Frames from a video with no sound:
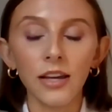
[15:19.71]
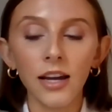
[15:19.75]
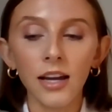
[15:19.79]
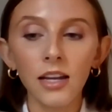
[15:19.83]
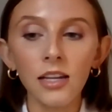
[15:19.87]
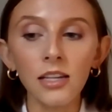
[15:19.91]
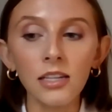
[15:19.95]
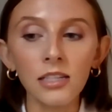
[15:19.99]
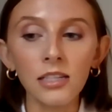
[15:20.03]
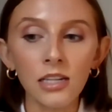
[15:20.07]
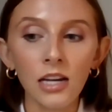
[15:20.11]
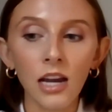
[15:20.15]

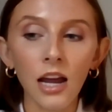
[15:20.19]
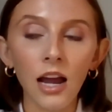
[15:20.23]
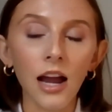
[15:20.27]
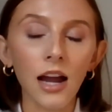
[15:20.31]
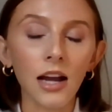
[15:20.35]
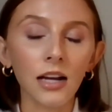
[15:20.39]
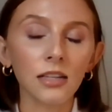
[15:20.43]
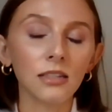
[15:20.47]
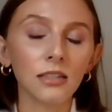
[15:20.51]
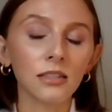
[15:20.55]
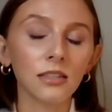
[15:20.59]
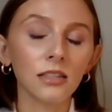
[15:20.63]
That is an
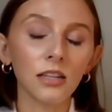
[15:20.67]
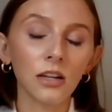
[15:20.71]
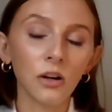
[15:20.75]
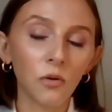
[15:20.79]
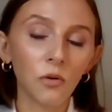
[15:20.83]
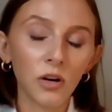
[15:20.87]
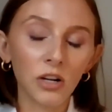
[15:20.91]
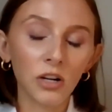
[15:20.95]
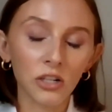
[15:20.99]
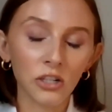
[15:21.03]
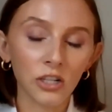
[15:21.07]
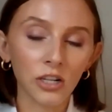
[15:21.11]

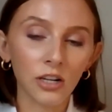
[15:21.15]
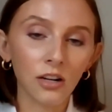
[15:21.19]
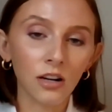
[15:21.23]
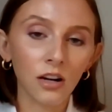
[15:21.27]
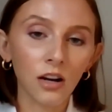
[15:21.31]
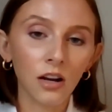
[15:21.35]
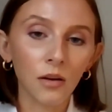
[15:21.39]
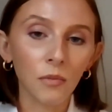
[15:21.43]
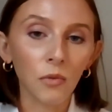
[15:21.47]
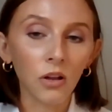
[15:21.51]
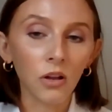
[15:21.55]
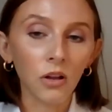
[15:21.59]
excellent question.
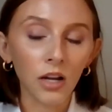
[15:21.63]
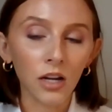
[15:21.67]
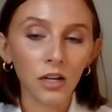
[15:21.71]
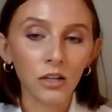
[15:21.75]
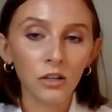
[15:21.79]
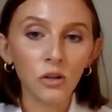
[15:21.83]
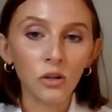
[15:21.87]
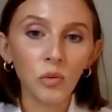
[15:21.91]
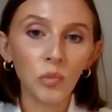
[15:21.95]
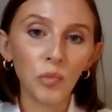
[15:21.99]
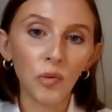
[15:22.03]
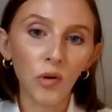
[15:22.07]
And I'm
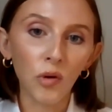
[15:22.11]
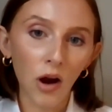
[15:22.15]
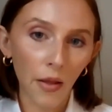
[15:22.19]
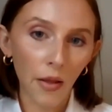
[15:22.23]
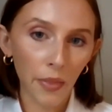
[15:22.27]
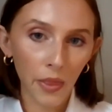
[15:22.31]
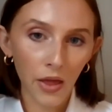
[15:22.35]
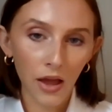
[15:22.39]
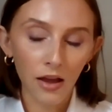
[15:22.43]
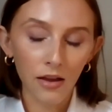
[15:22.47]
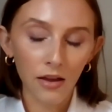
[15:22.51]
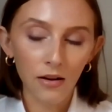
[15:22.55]
glad you
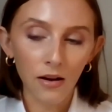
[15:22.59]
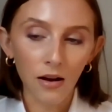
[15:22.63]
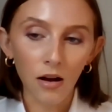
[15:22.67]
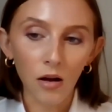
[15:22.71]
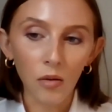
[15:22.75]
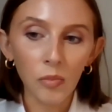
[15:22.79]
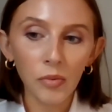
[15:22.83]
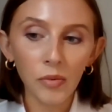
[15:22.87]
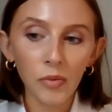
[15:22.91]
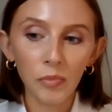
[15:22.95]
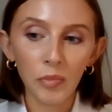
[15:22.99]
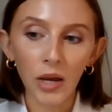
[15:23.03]
brought that
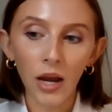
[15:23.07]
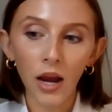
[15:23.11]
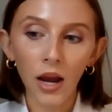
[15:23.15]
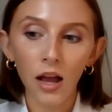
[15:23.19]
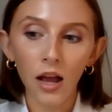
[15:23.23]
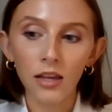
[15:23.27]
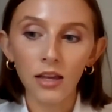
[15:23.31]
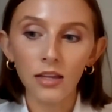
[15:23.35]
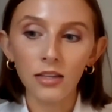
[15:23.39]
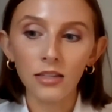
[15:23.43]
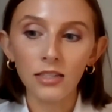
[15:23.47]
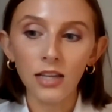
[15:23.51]
up,
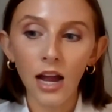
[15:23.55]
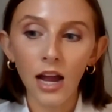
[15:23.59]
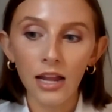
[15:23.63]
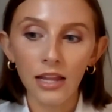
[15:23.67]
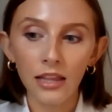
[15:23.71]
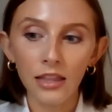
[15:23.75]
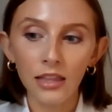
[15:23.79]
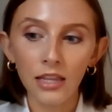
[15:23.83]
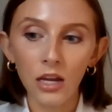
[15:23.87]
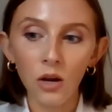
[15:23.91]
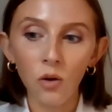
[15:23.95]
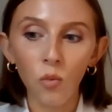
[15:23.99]
because
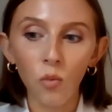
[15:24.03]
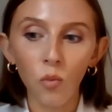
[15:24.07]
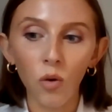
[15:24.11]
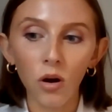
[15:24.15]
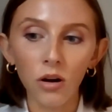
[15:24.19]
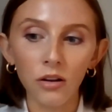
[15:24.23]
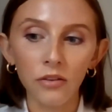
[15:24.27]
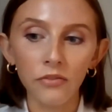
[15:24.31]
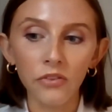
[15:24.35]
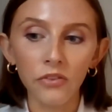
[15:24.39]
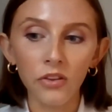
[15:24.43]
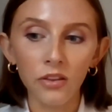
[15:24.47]
I think
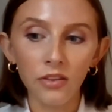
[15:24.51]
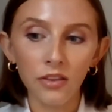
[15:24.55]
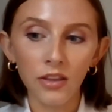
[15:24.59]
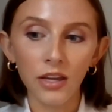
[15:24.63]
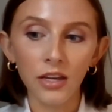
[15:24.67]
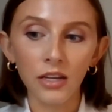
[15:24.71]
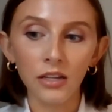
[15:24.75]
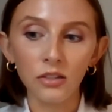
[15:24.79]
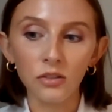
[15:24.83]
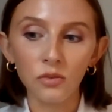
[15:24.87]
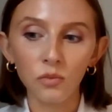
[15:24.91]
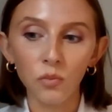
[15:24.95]
one of the
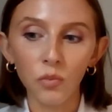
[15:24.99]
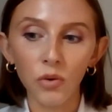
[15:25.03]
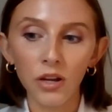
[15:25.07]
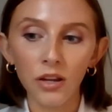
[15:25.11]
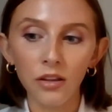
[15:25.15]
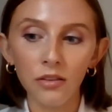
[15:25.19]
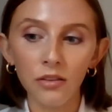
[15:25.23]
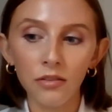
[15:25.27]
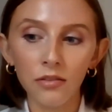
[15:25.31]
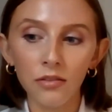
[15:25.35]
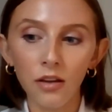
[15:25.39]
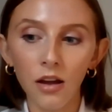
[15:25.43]
things
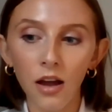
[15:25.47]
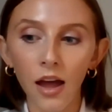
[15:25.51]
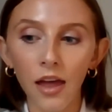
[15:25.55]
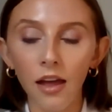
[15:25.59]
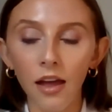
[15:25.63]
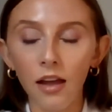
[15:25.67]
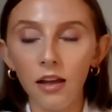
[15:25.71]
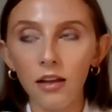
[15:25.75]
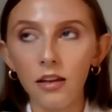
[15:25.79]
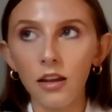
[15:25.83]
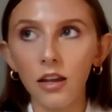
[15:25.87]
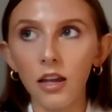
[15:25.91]

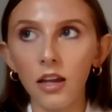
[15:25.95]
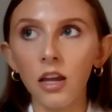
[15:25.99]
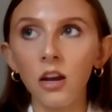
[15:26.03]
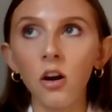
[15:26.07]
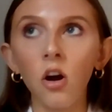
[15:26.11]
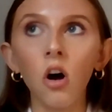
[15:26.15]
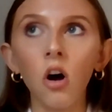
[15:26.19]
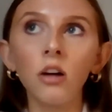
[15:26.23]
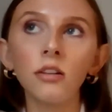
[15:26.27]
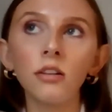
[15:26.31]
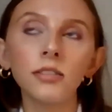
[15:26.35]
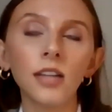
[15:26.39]

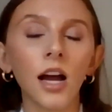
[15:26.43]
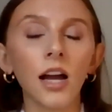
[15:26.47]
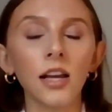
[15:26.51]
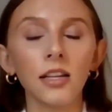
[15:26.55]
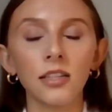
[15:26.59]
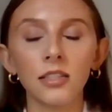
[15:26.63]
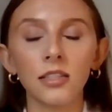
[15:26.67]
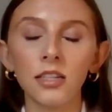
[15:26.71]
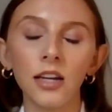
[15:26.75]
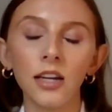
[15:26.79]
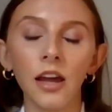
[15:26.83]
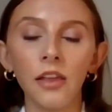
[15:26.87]
it all
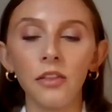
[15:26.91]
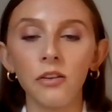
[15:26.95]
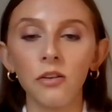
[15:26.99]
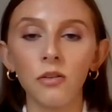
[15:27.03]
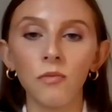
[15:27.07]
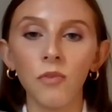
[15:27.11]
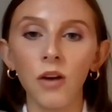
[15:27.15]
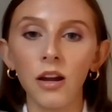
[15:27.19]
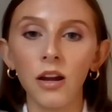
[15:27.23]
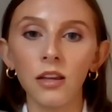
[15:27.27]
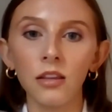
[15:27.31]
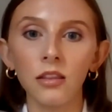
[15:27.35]
ties
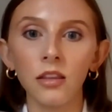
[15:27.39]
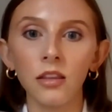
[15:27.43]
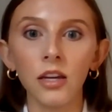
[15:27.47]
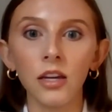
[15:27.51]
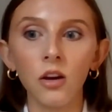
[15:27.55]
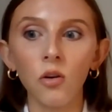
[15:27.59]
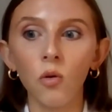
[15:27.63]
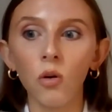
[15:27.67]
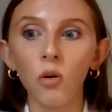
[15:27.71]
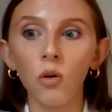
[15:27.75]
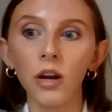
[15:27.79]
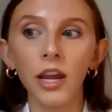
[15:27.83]
together, right?
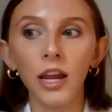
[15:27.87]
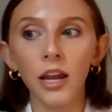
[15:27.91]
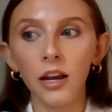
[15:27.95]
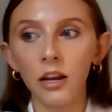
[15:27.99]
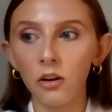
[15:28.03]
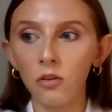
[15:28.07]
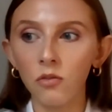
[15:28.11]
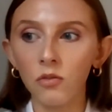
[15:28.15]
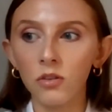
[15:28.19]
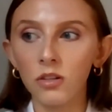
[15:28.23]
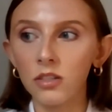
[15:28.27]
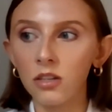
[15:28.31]
Like
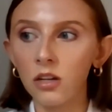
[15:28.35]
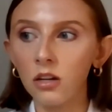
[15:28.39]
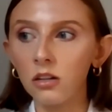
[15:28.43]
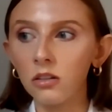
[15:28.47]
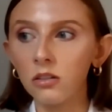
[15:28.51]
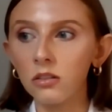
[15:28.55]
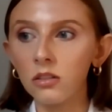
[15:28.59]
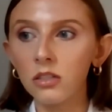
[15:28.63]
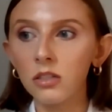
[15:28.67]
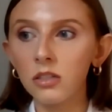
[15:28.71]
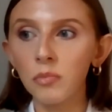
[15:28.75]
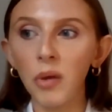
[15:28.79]
organic
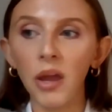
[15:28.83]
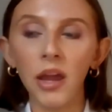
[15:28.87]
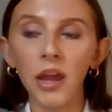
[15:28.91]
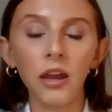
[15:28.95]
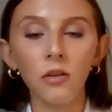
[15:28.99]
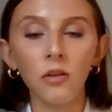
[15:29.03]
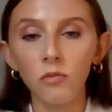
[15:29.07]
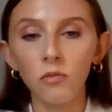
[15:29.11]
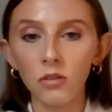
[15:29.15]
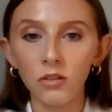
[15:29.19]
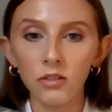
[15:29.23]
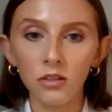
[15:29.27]
results,
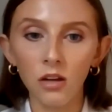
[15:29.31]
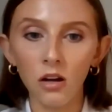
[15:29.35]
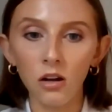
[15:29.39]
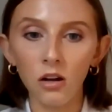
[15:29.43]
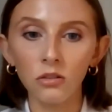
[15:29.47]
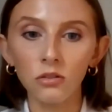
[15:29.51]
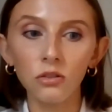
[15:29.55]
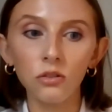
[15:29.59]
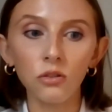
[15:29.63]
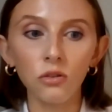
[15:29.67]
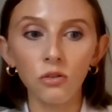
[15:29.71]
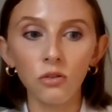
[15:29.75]
paid
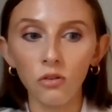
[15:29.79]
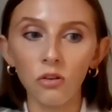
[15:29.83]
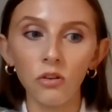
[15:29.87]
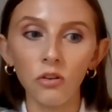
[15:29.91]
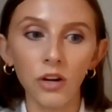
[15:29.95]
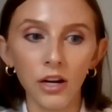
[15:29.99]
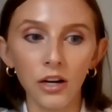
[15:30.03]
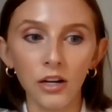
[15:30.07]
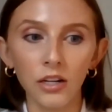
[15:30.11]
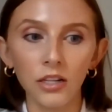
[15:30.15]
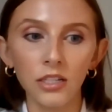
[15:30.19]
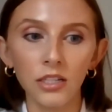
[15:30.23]
results,
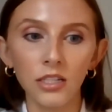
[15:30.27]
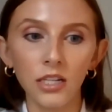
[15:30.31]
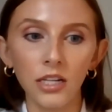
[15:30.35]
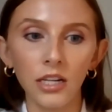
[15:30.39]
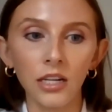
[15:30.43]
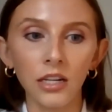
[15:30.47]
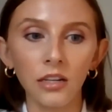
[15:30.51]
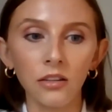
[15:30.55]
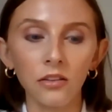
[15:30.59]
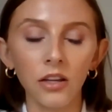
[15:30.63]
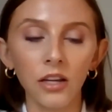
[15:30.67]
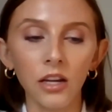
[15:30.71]
Google
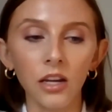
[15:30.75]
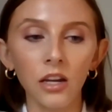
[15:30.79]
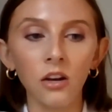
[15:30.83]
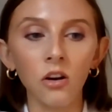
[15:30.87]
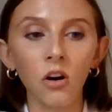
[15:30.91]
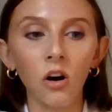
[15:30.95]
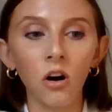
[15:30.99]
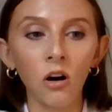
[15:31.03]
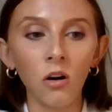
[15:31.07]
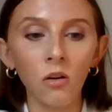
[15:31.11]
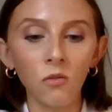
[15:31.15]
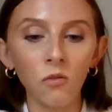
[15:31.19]
guarantee, like
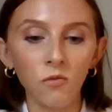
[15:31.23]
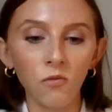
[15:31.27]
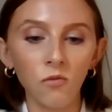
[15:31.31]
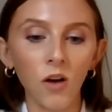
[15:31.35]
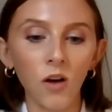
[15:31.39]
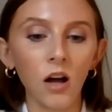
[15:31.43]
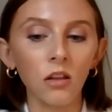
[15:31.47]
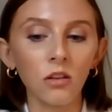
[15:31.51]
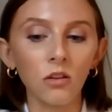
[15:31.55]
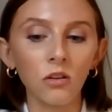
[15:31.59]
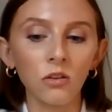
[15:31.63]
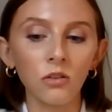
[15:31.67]
it all
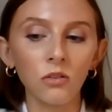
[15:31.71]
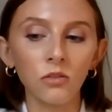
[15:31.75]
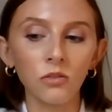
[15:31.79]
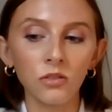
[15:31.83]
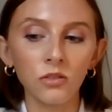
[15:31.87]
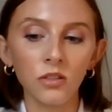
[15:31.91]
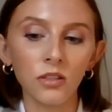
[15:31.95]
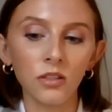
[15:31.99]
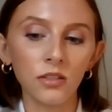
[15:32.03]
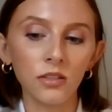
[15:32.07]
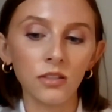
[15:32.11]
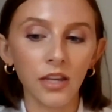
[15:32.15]

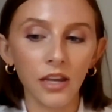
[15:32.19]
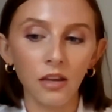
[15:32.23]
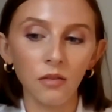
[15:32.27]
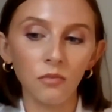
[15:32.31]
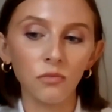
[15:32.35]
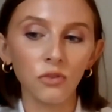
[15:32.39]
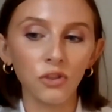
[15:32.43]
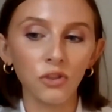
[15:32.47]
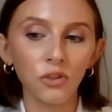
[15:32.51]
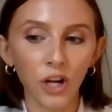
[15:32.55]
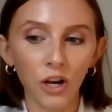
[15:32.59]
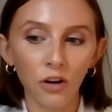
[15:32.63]
follows the
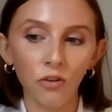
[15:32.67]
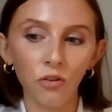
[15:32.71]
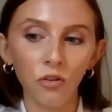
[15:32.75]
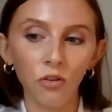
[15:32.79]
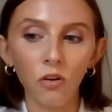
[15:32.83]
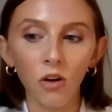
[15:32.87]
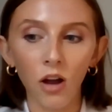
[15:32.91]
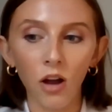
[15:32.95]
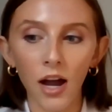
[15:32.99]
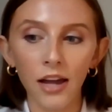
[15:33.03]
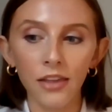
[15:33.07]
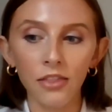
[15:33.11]
same
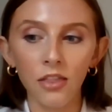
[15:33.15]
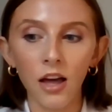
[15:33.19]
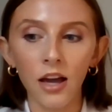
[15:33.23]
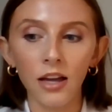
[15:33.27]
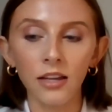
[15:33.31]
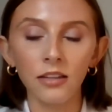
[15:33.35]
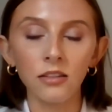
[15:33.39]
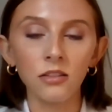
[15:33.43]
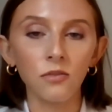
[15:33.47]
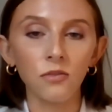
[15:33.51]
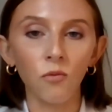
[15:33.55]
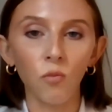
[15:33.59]
general
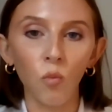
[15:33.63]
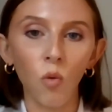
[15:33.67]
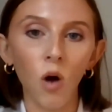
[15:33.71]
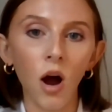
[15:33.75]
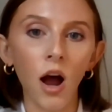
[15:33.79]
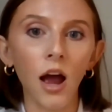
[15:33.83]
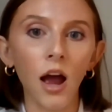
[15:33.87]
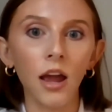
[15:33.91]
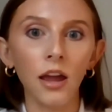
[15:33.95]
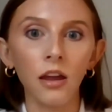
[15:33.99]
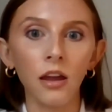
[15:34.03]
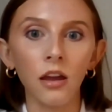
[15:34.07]
guidelines of
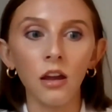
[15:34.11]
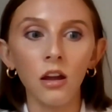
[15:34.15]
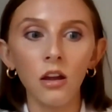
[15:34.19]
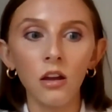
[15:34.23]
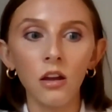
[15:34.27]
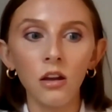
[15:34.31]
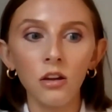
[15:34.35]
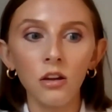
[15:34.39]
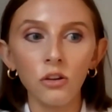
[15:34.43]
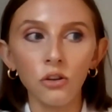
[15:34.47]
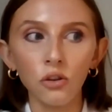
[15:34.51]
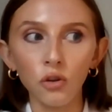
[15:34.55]
why
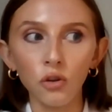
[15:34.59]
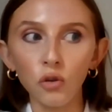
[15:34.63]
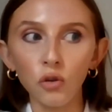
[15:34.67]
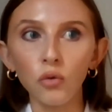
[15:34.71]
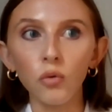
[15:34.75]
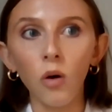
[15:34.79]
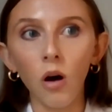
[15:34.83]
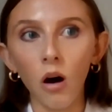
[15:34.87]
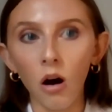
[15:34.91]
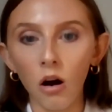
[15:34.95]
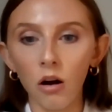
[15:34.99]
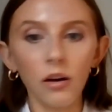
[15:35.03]

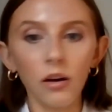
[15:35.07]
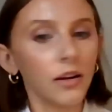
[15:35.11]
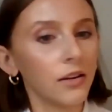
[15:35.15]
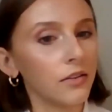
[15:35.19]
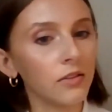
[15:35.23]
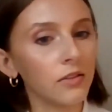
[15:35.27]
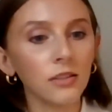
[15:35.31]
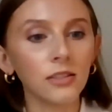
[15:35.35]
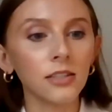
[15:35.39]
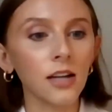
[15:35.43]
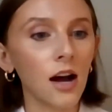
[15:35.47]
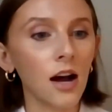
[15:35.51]
you are
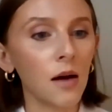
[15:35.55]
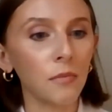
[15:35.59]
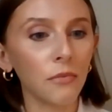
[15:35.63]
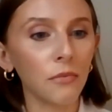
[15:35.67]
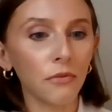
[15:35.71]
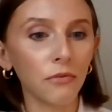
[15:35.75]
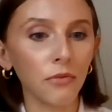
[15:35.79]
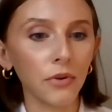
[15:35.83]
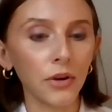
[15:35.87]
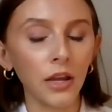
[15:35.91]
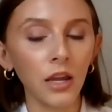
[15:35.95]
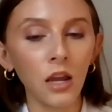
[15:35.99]
in the
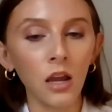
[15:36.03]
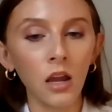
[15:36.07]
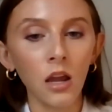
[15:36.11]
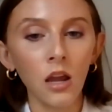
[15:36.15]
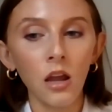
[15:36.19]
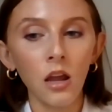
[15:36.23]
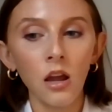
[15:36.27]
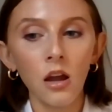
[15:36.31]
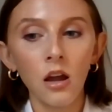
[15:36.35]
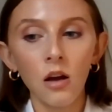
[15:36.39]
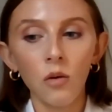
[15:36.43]
top 3.